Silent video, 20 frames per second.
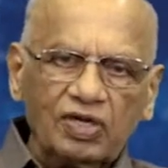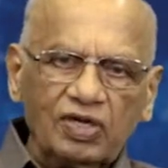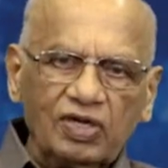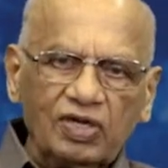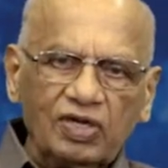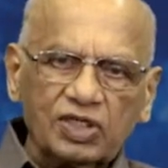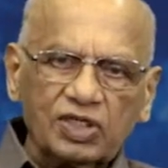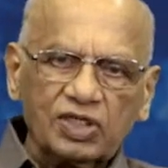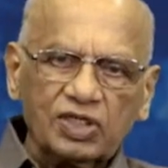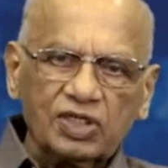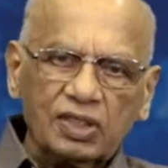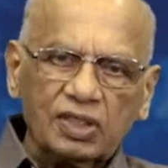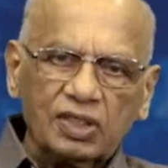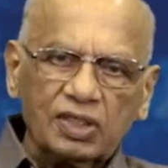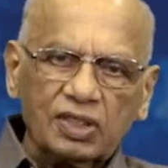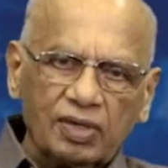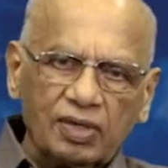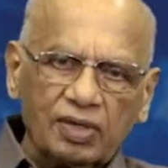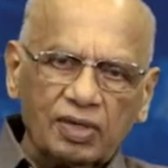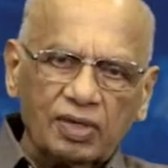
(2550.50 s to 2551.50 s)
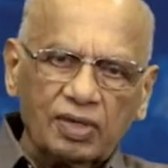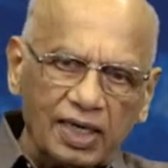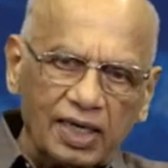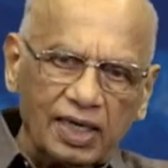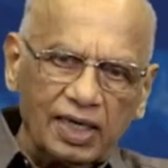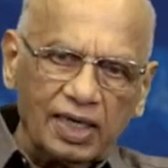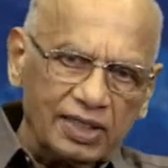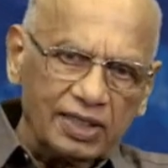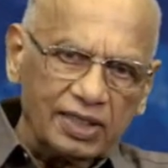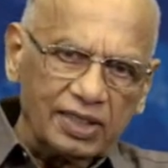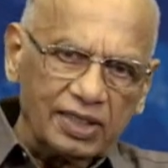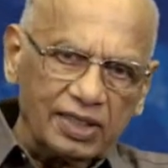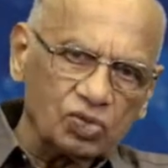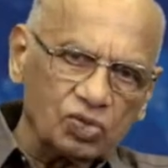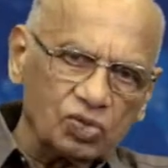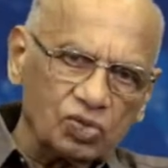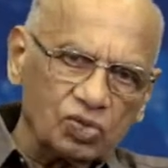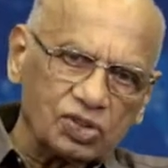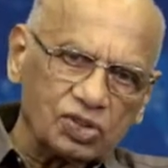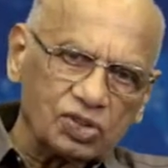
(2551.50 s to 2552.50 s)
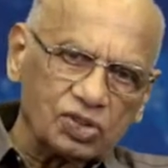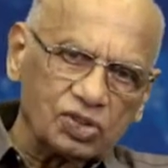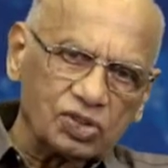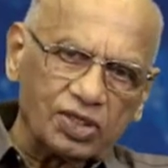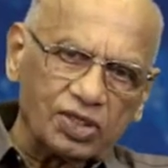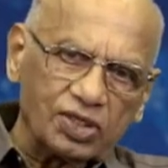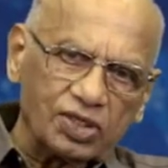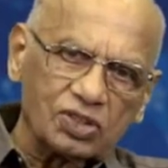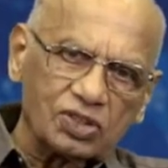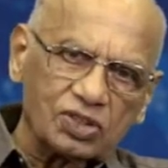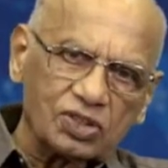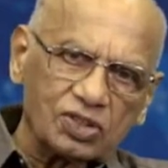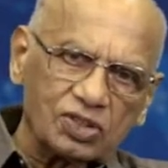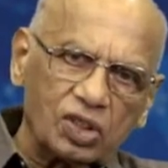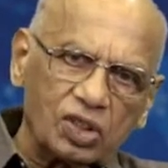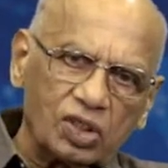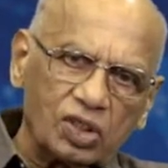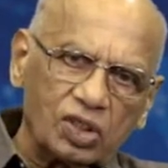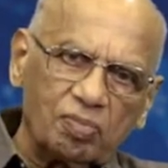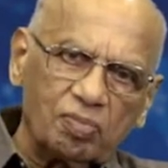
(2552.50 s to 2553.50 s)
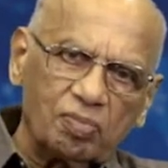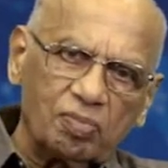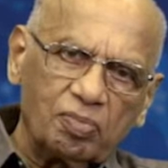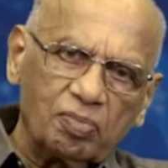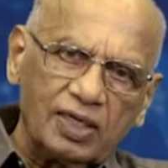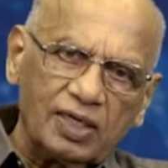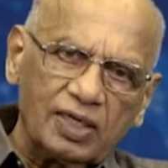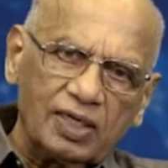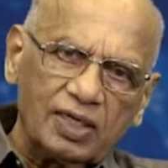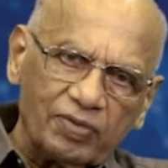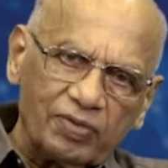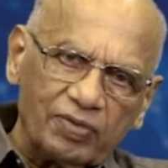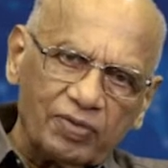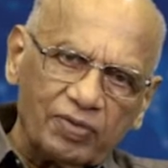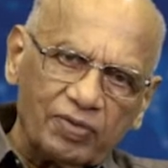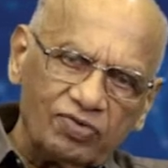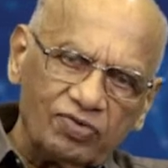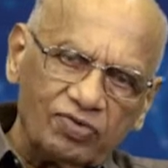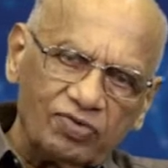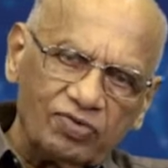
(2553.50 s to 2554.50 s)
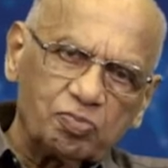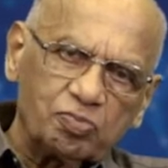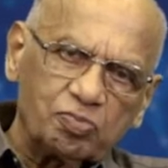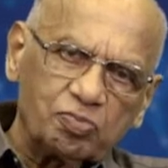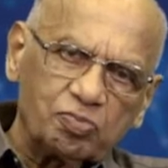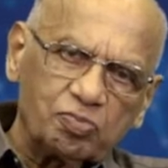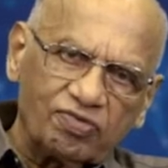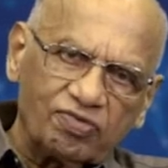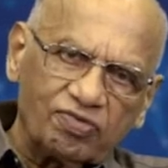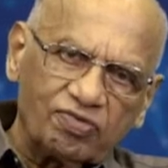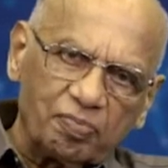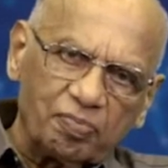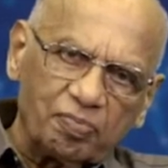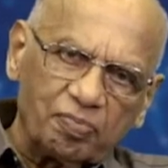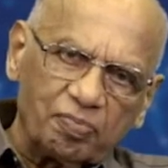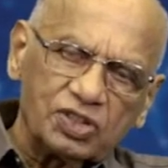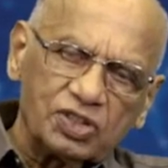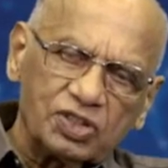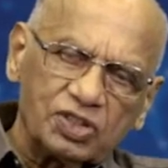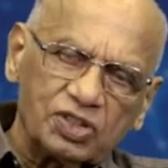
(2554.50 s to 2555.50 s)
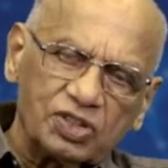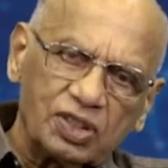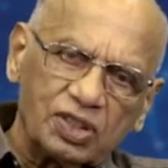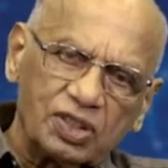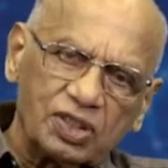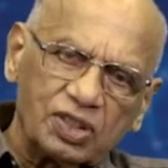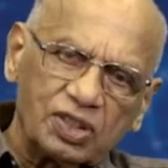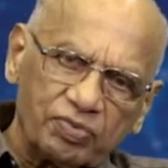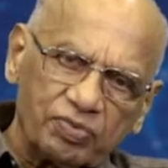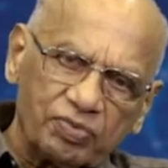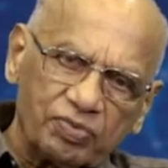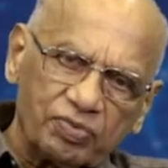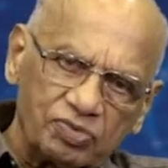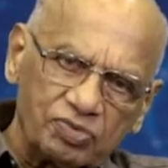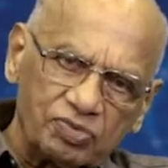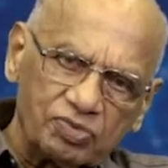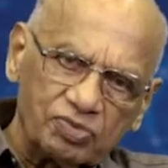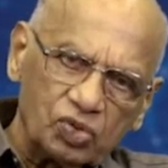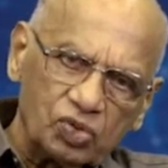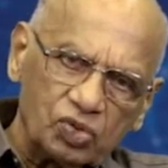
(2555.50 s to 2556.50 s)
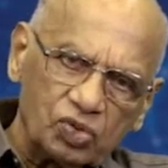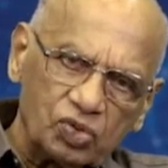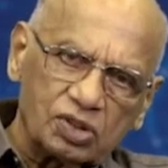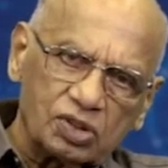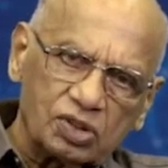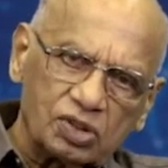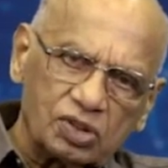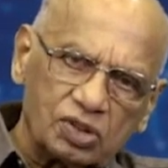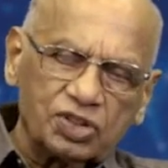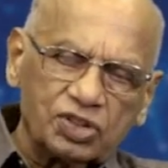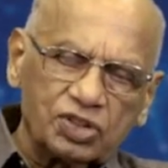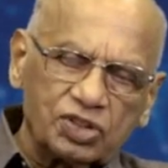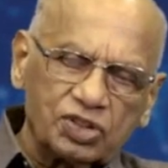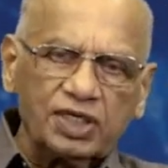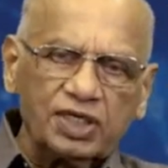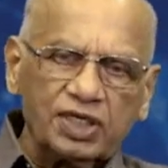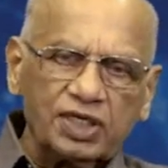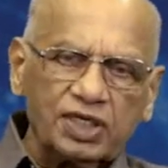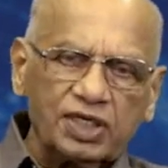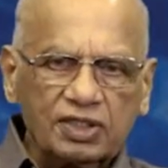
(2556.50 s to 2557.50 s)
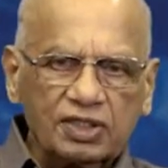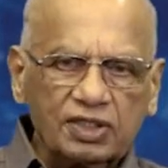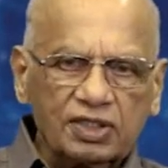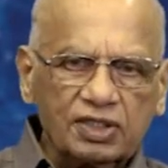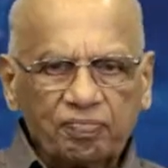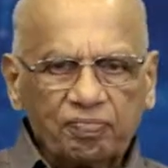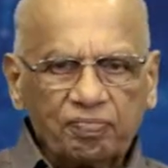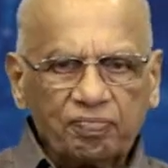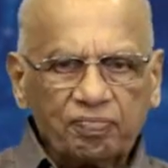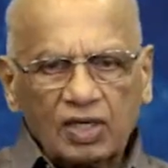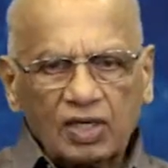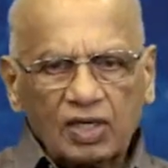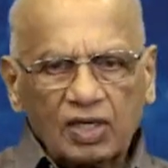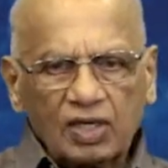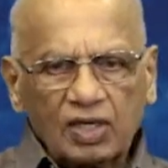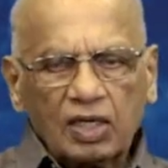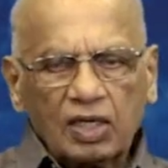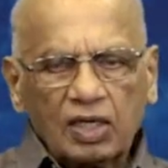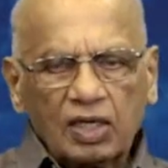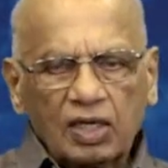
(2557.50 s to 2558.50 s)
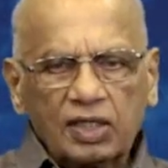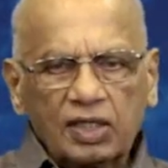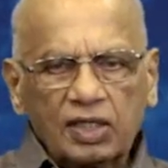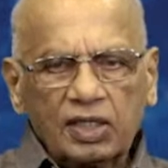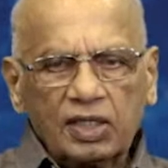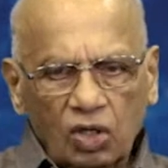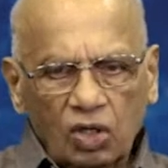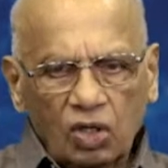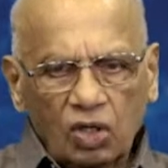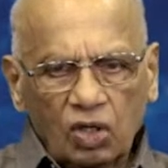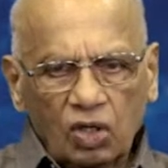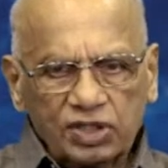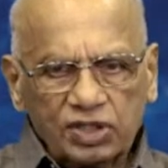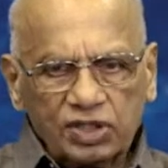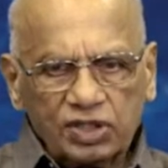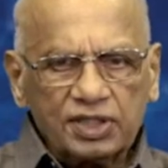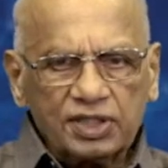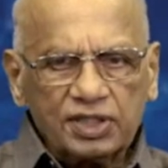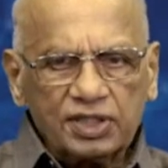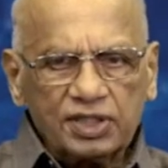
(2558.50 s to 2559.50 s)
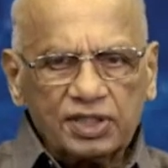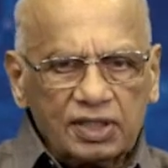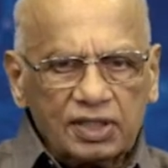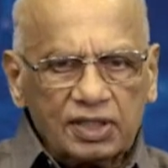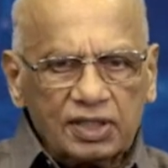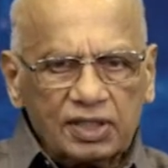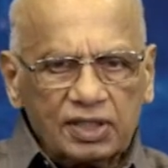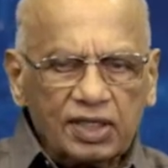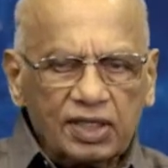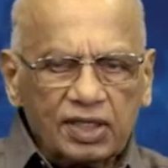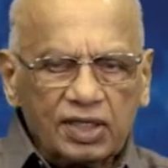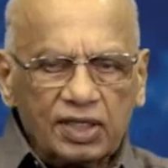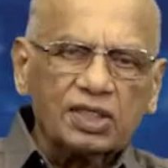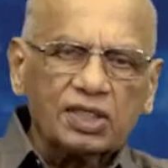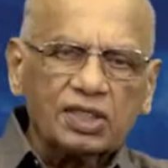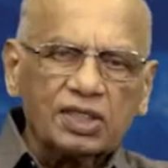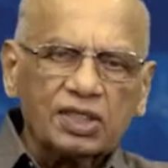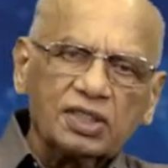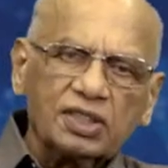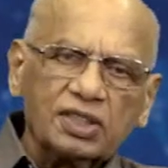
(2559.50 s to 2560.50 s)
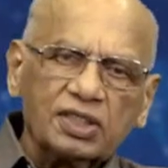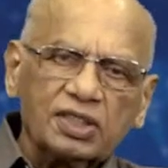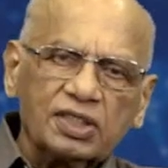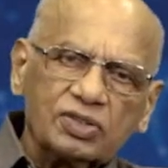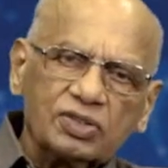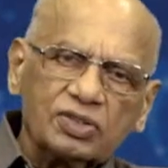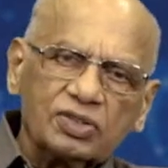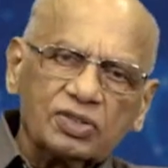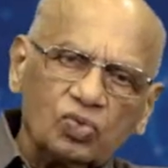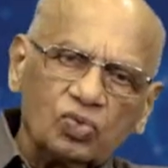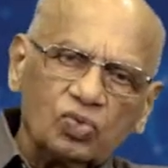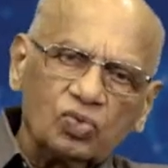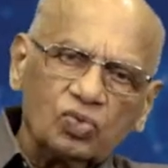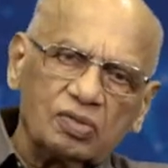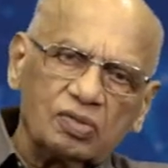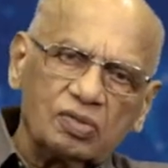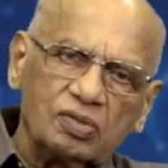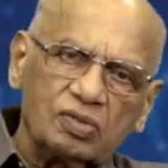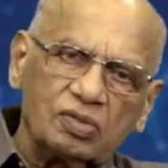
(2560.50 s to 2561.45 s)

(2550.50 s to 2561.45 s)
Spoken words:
filtered and added to the circuit so that the blood, venous blood from the patient comes to this oxygenator. It is oxygenated and returned to